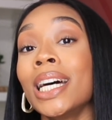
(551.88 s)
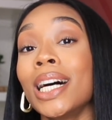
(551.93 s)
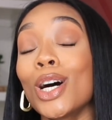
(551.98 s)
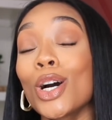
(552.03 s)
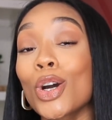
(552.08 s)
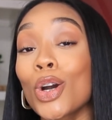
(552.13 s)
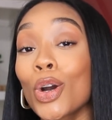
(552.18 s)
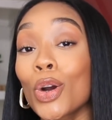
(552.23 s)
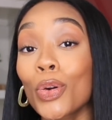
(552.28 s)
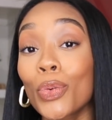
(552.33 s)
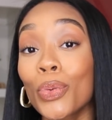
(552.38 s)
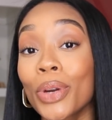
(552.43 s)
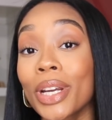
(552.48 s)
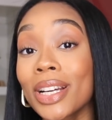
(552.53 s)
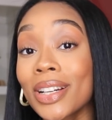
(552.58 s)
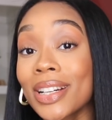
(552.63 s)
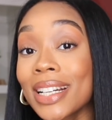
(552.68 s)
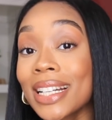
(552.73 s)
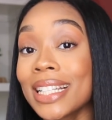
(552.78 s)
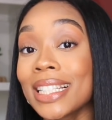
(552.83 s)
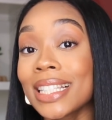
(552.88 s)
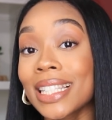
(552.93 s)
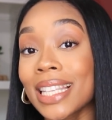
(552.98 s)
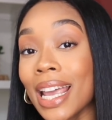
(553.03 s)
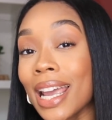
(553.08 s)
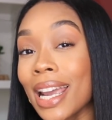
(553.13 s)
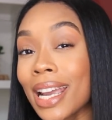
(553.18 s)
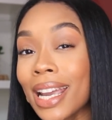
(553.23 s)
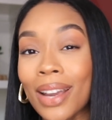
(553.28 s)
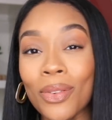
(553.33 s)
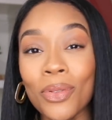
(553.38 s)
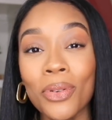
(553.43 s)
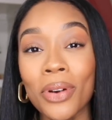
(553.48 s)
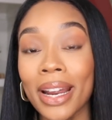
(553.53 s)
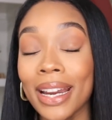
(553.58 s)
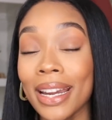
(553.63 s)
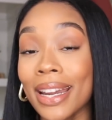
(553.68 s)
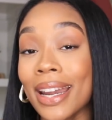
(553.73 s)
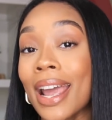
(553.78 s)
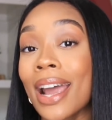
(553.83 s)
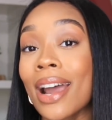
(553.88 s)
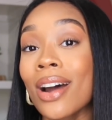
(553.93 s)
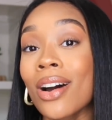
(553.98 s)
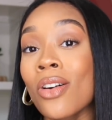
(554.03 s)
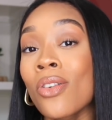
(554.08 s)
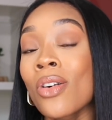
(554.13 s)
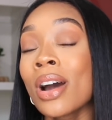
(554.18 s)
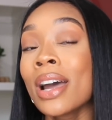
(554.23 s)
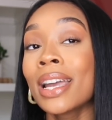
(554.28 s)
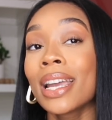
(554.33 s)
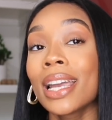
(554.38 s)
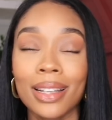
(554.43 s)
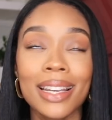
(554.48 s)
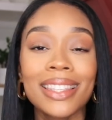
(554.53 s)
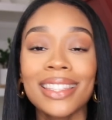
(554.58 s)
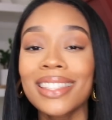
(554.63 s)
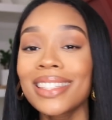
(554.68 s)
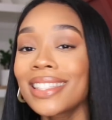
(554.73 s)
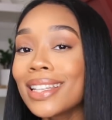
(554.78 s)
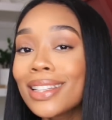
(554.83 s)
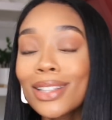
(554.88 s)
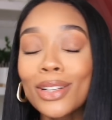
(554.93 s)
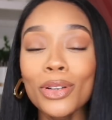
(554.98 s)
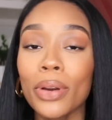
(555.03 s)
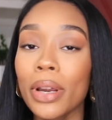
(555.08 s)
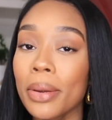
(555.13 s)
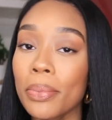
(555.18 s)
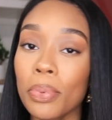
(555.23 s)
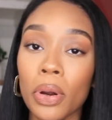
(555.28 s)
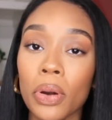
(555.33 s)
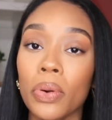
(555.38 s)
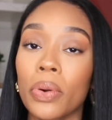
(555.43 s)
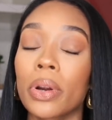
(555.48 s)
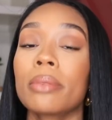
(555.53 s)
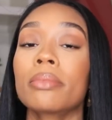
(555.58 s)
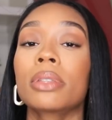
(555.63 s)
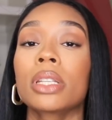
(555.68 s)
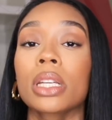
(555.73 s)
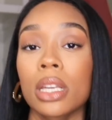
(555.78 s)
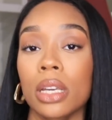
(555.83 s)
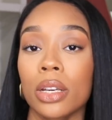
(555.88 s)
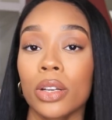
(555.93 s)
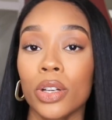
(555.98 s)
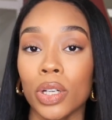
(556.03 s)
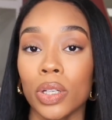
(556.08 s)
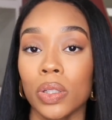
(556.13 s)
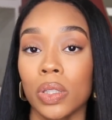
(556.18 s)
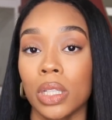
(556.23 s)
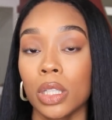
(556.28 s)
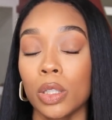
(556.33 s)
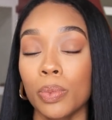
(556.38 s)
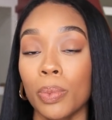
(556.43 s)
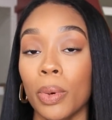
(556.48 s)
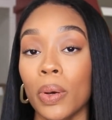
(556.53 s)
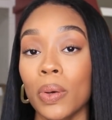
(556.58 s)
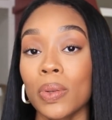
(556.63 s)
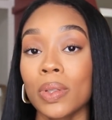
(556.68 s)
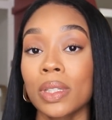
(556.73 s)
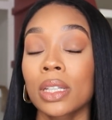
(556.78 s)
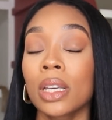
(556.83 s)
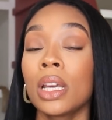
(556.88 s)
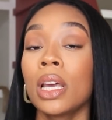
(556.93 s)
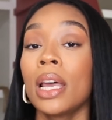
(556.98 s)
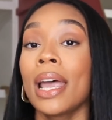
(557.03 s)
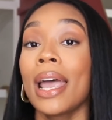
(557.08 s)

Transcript: a career in tech right now, it's still a great program to get girls exposed.